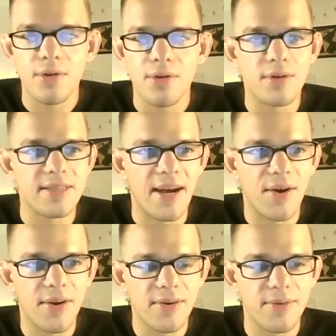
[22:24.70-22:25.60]

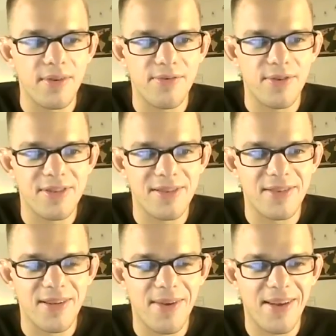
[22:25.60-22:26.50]
doubter when you first
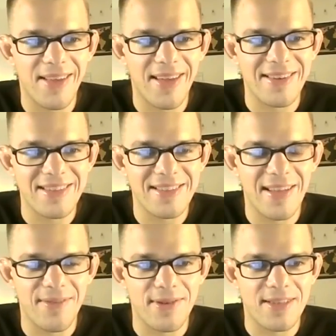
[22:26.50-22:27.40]
learned about the energy
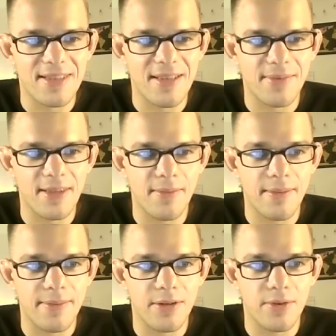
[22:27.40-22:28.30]
stuff, or is it something you
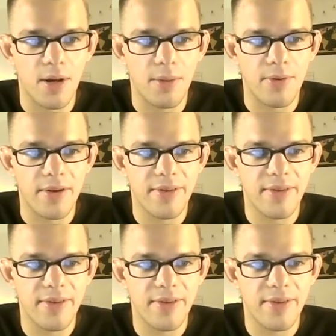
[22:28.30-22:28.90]
maybe grew up with?